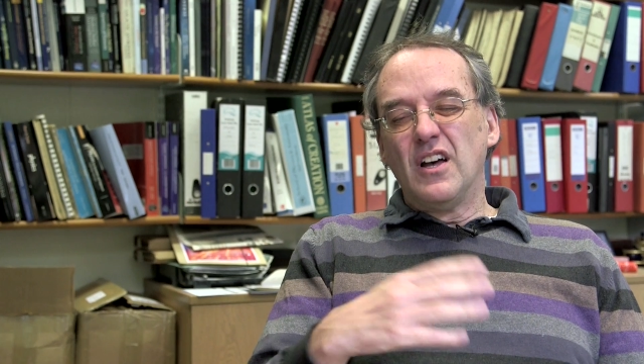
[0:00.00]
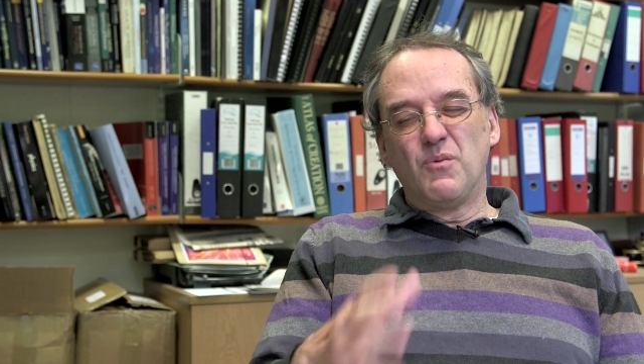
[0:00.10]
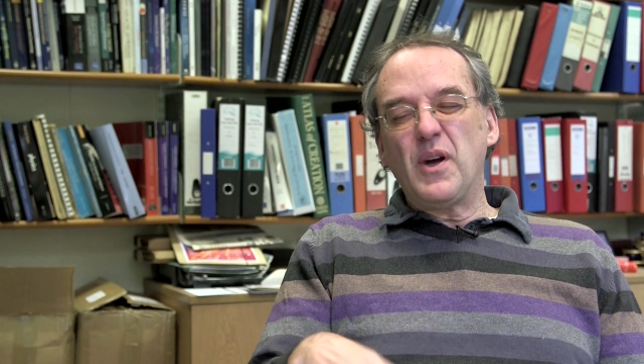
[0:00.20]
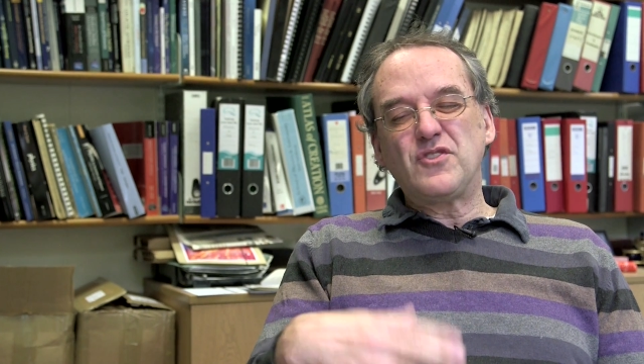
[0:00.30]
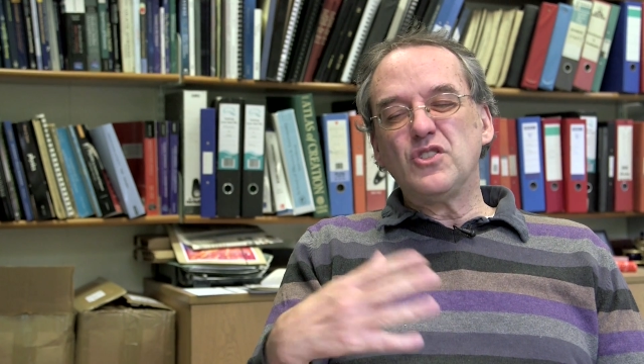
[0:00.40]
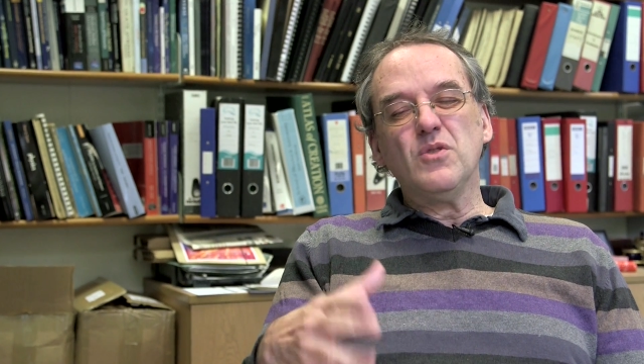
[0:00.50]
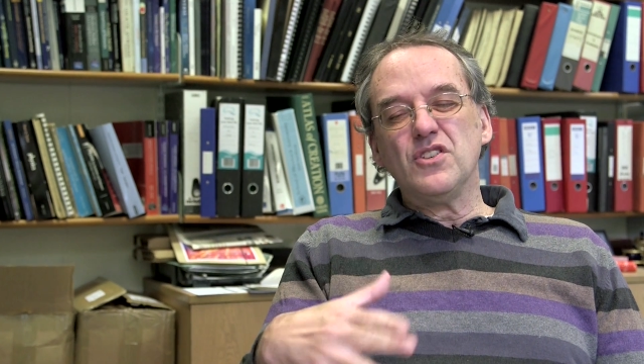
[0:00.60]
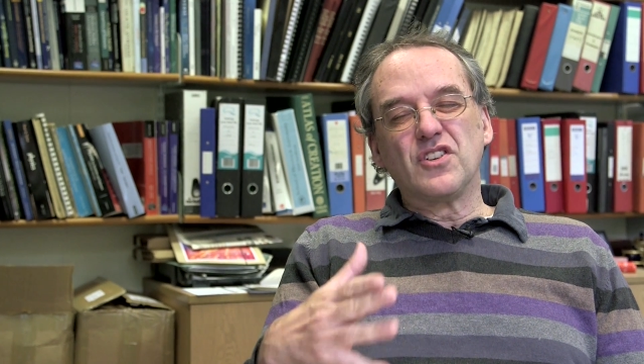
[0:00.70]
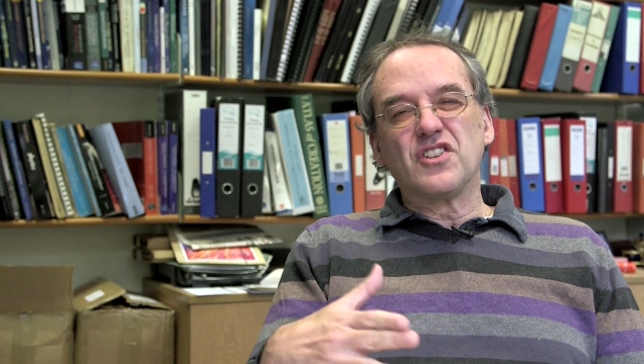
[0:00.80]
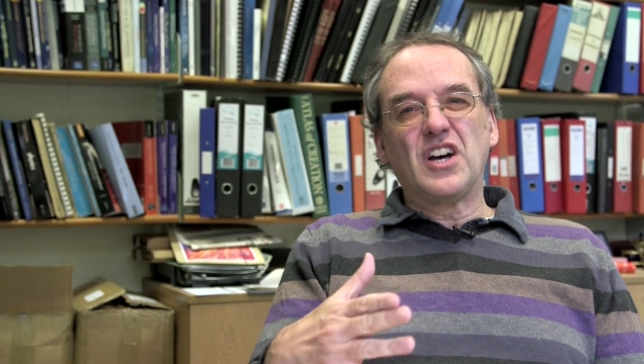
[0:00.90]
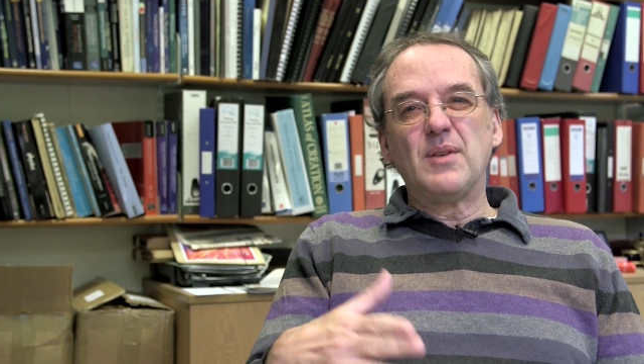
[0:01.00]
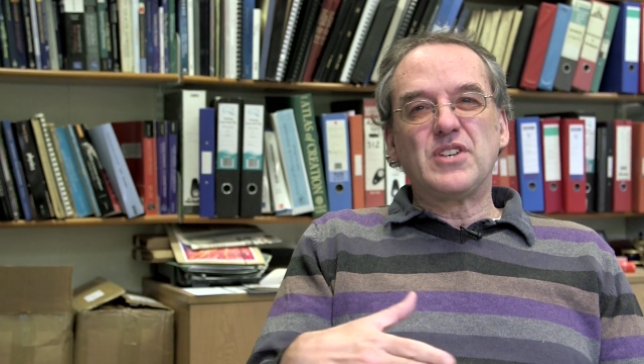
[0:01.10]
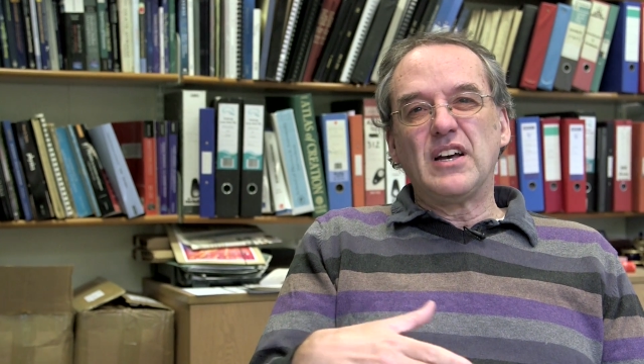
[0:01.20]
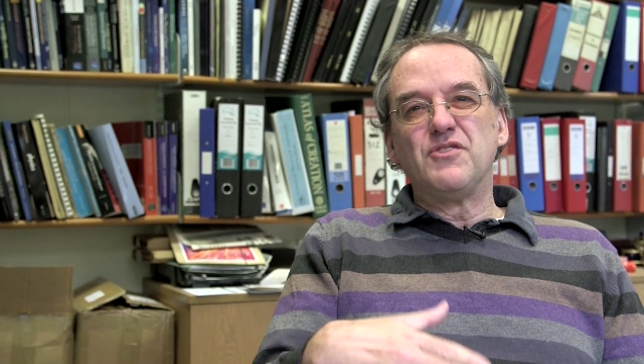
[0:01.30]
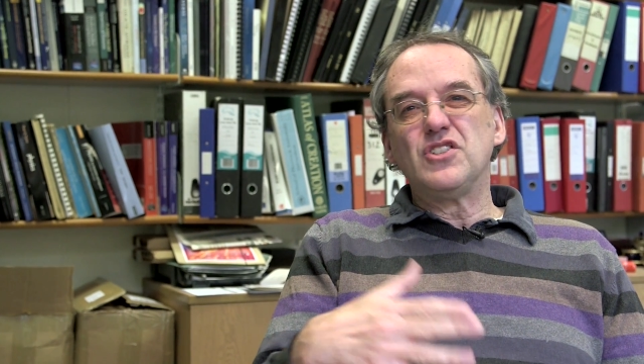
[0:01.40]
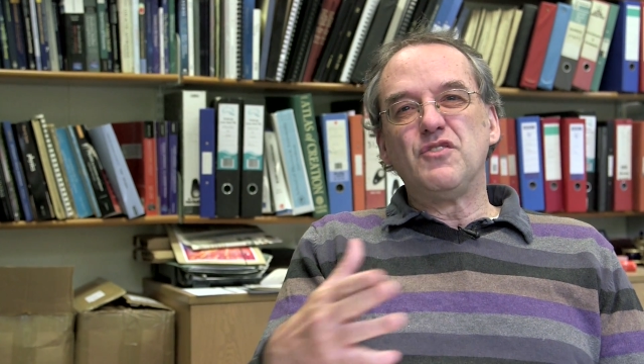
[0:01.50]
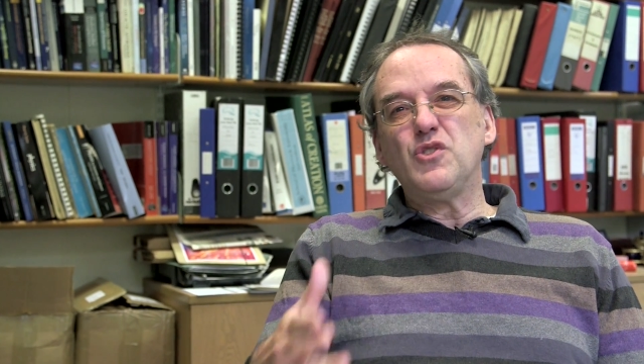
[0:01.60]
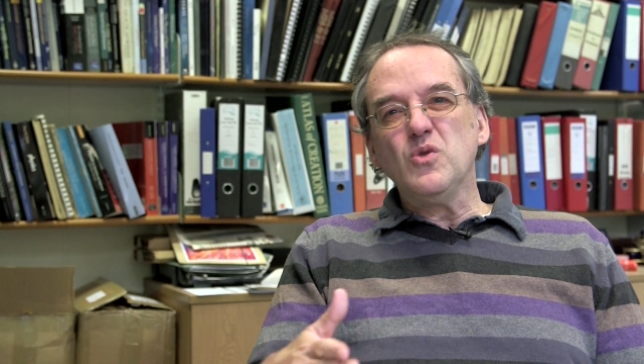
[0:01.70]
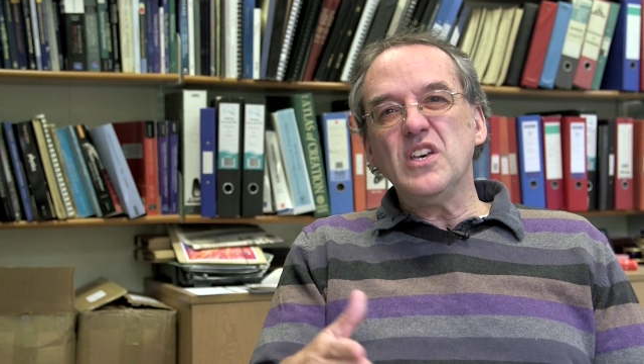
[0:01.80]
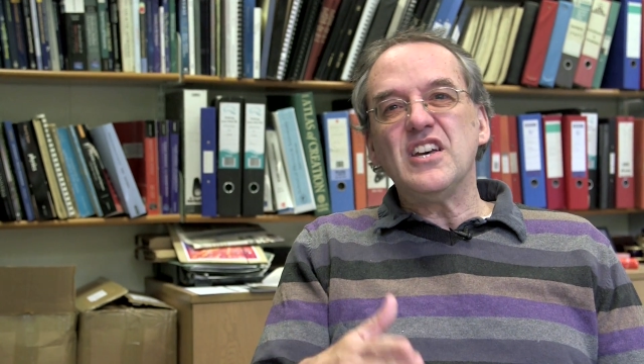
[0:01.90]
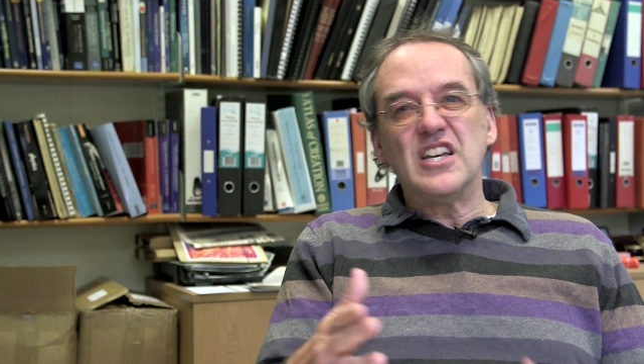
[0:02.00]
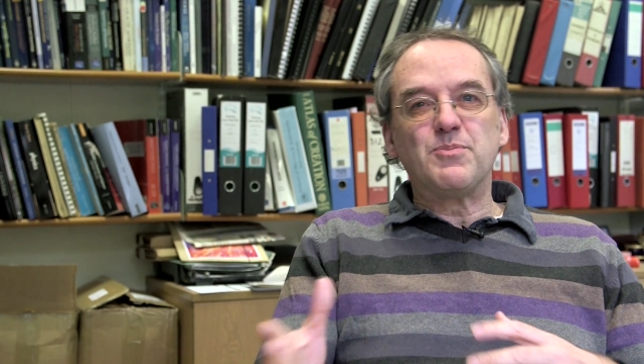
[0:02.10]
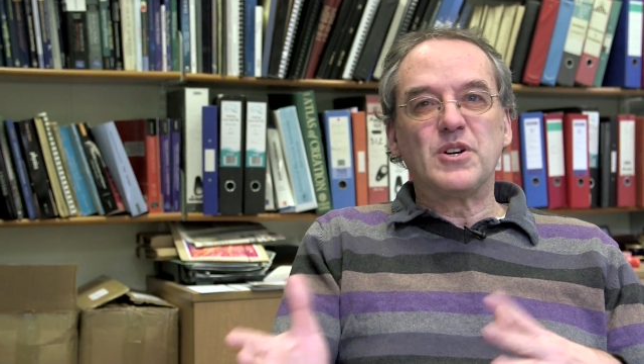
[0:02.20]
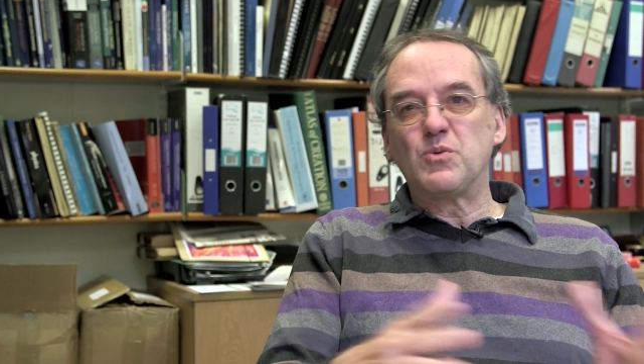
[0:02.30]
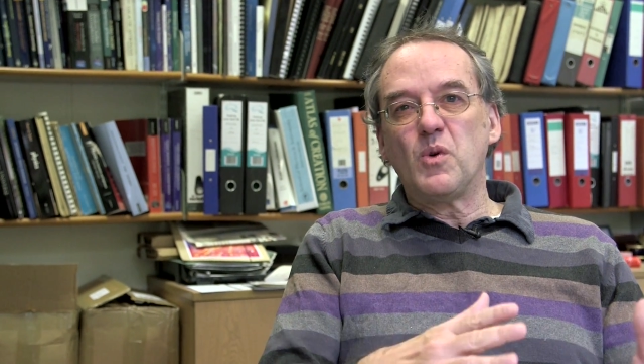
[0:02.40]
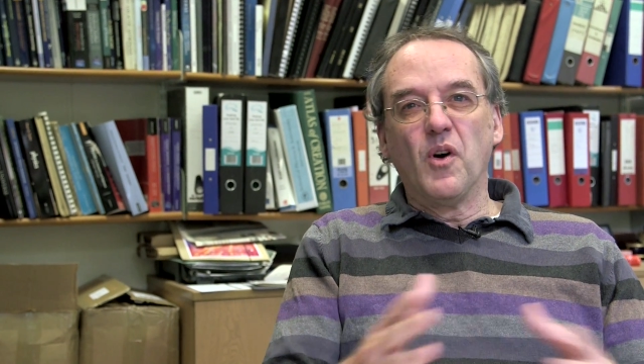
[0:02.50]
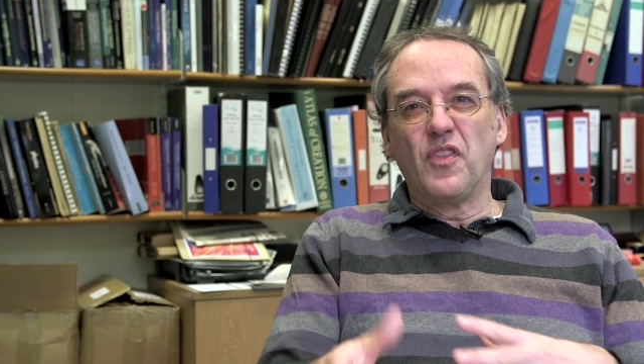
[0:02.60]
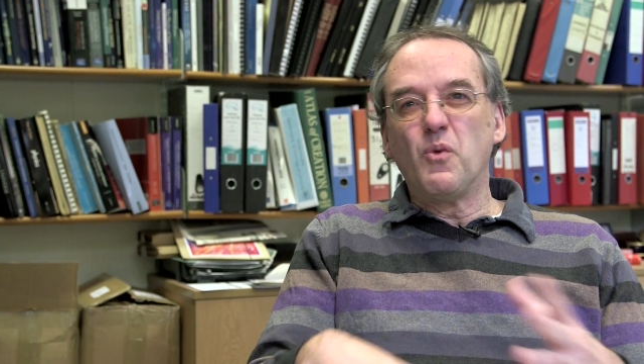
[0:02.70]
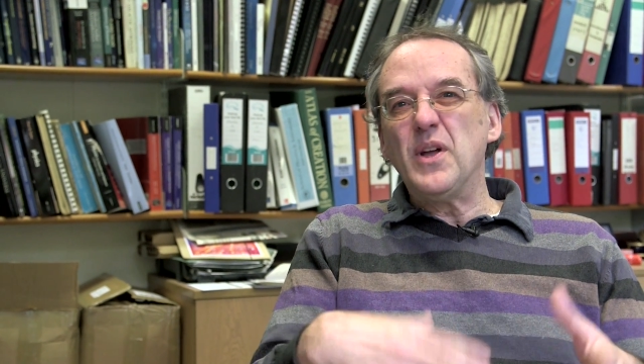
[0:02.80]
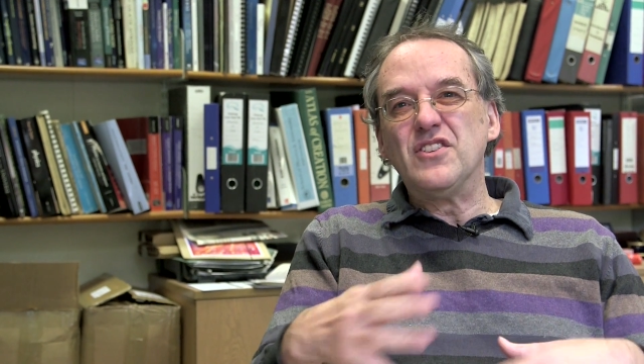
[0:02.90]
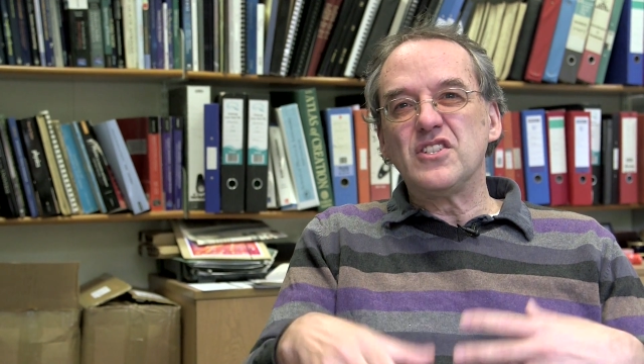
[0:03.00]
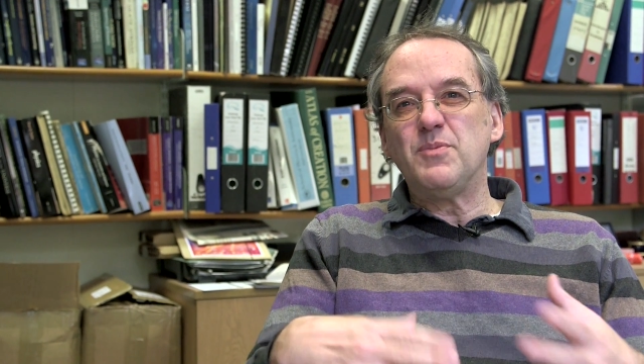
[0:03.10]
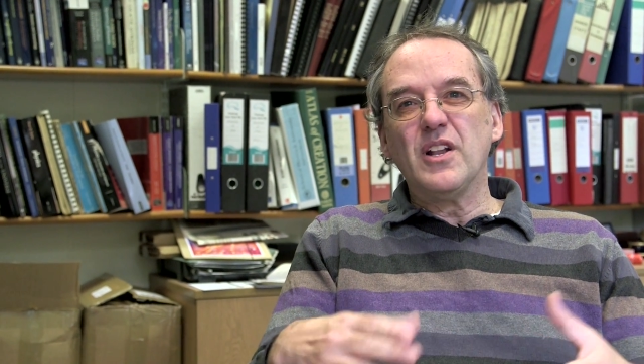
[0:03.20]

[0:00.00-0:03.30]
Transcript: and we have to do this on a timescale of just a few years because we want the winters